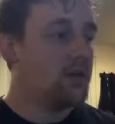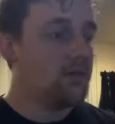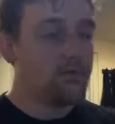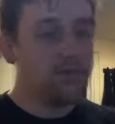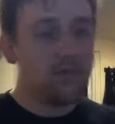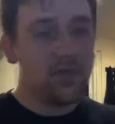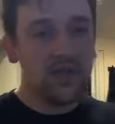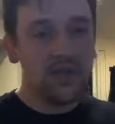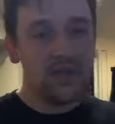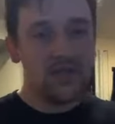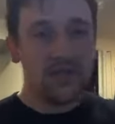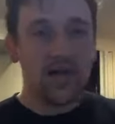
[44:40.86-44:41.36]

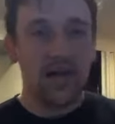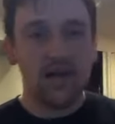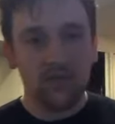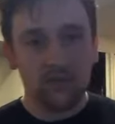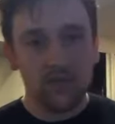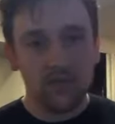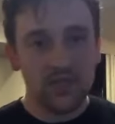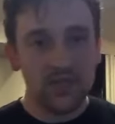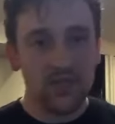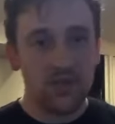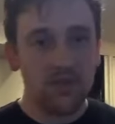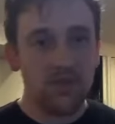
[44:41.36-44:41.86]
being zapped
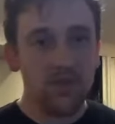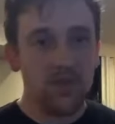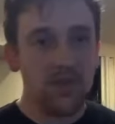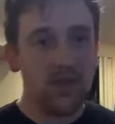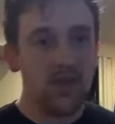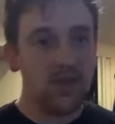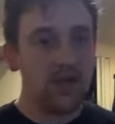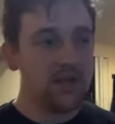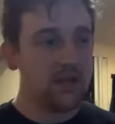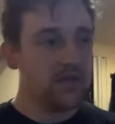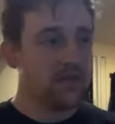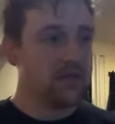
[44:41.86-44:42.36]
with something.
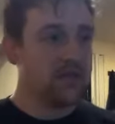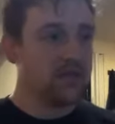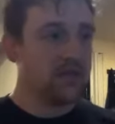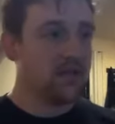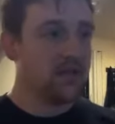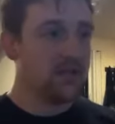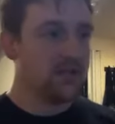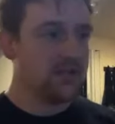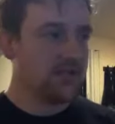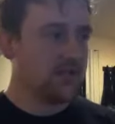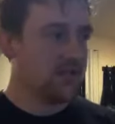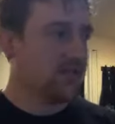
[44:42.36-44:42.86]
It's
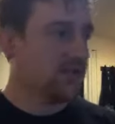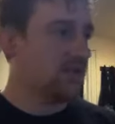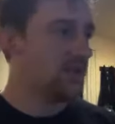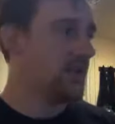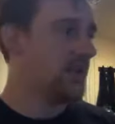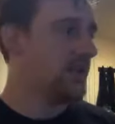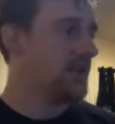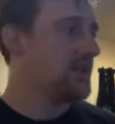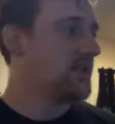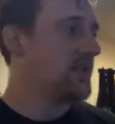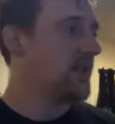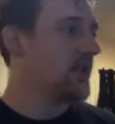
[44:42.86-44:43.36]
it's
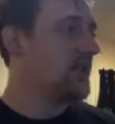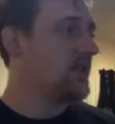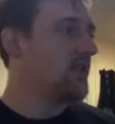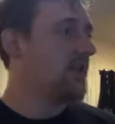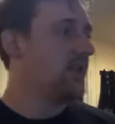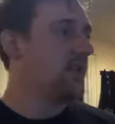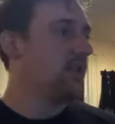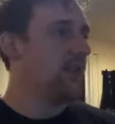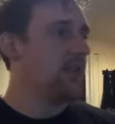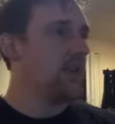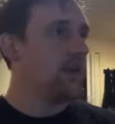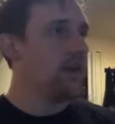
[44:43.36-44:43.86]
it's the idea
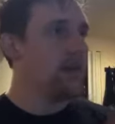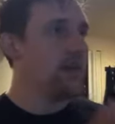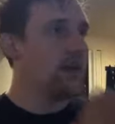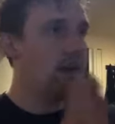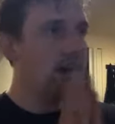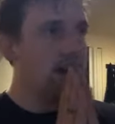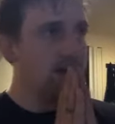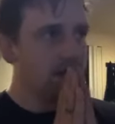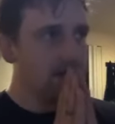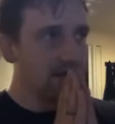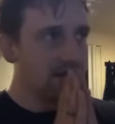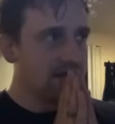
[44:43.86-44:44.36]
that like
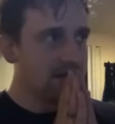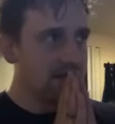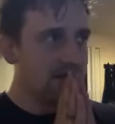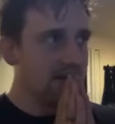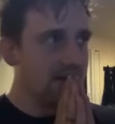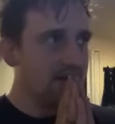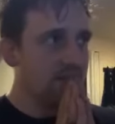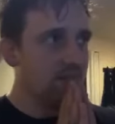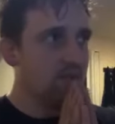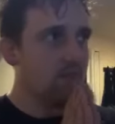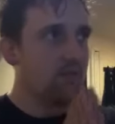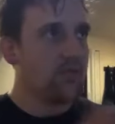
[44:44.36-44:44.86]
because uh, I
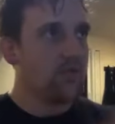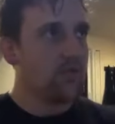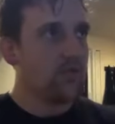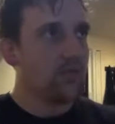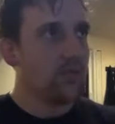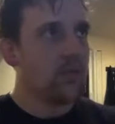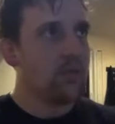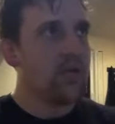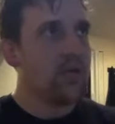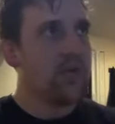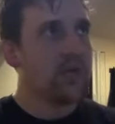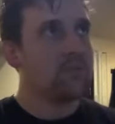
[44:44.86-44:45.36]
think in the
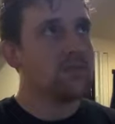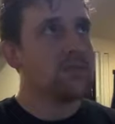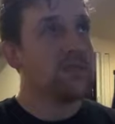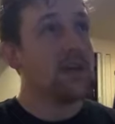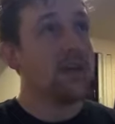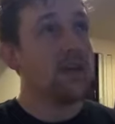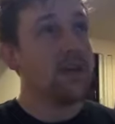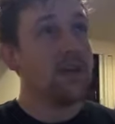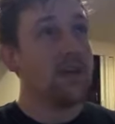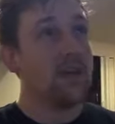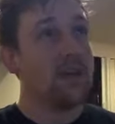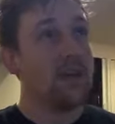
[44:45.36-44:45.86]
reform camps
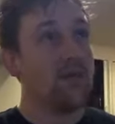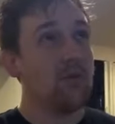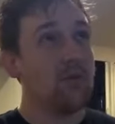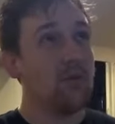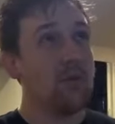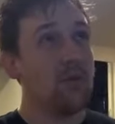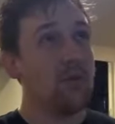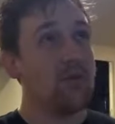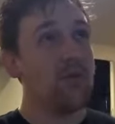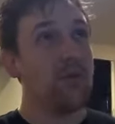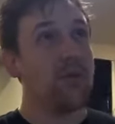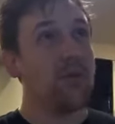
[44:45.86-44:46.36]
they they have a
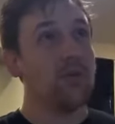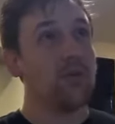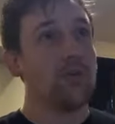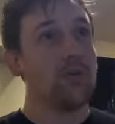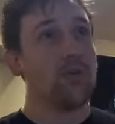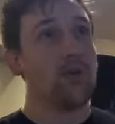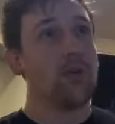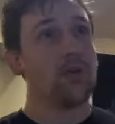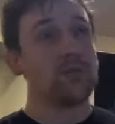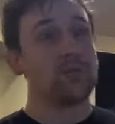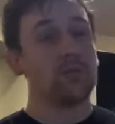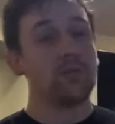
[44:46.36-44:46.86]
problem with altar
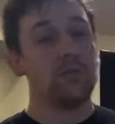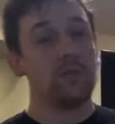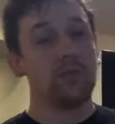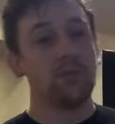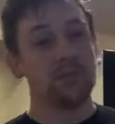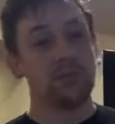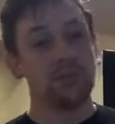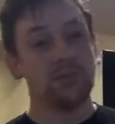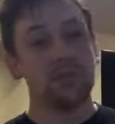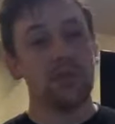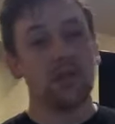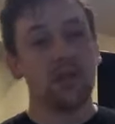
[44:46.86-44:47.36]
calls where
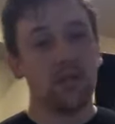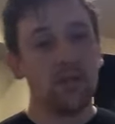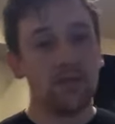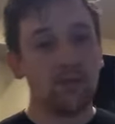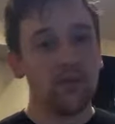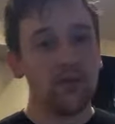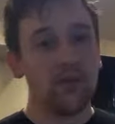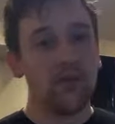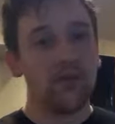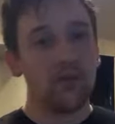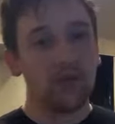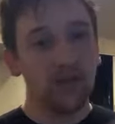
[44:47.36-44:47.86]
people are standing up
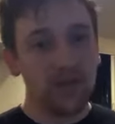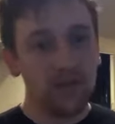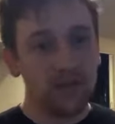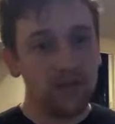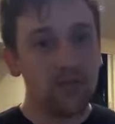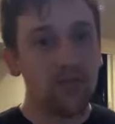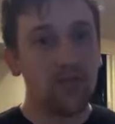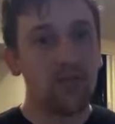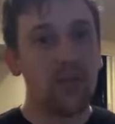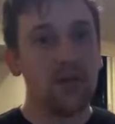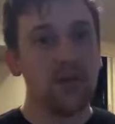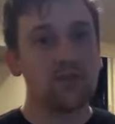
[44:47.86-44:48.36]
there and they're like
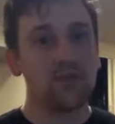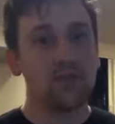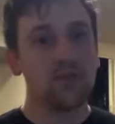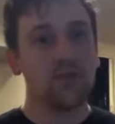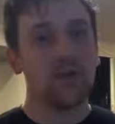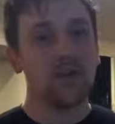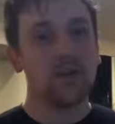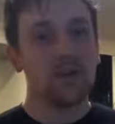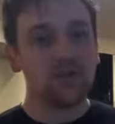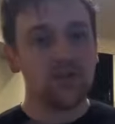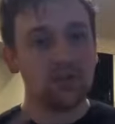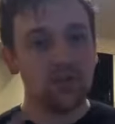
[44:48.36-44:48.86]
give your lives to
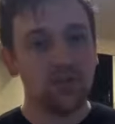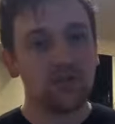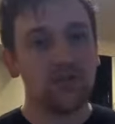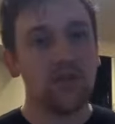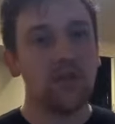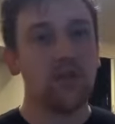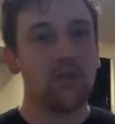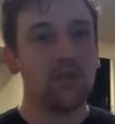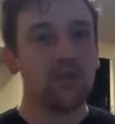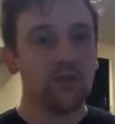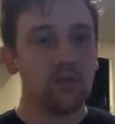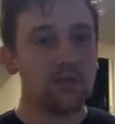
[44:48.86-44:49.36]
Christ and they're
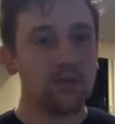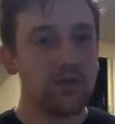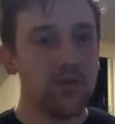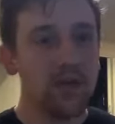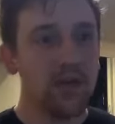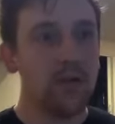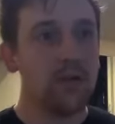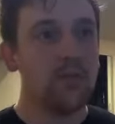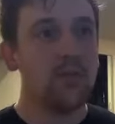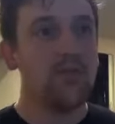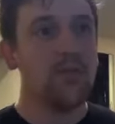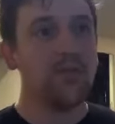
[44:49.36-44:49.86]
trying to
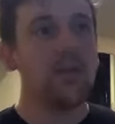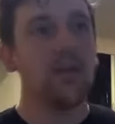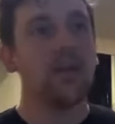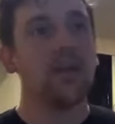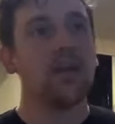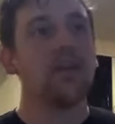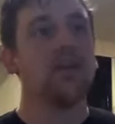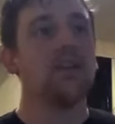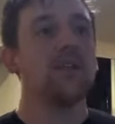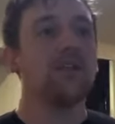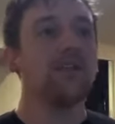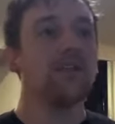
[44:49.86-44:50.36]
persuade them. They're
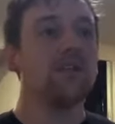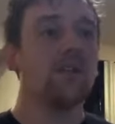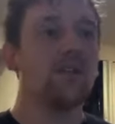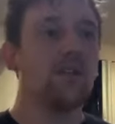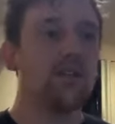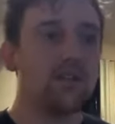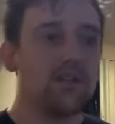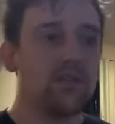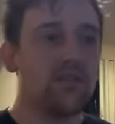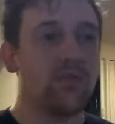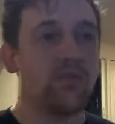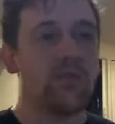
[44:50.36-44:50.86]
like you know
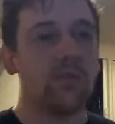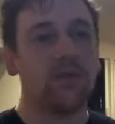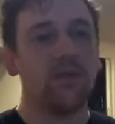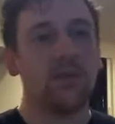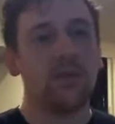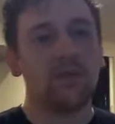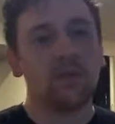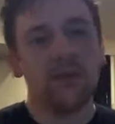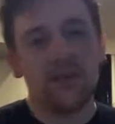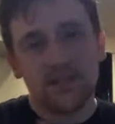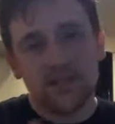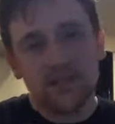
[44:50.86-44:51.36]
it doesn't work
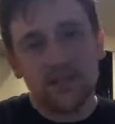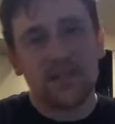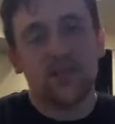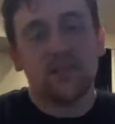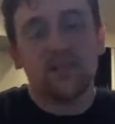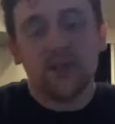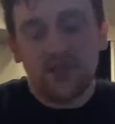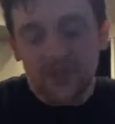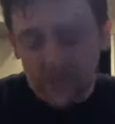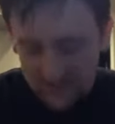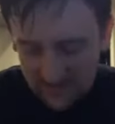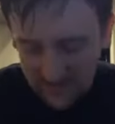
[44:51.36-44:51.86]
that way. It's like
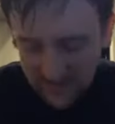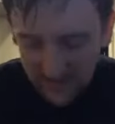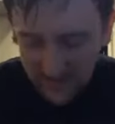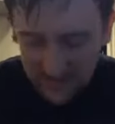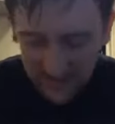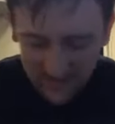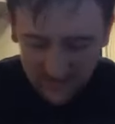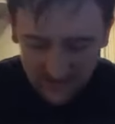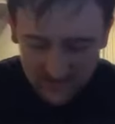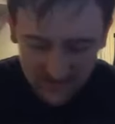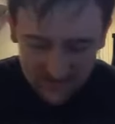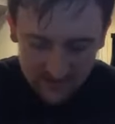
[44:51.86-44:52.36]
well yeah
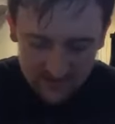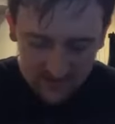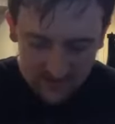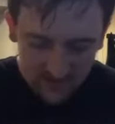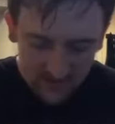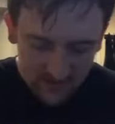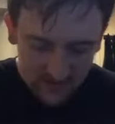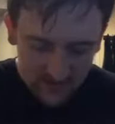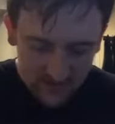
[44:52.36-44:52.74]
it does.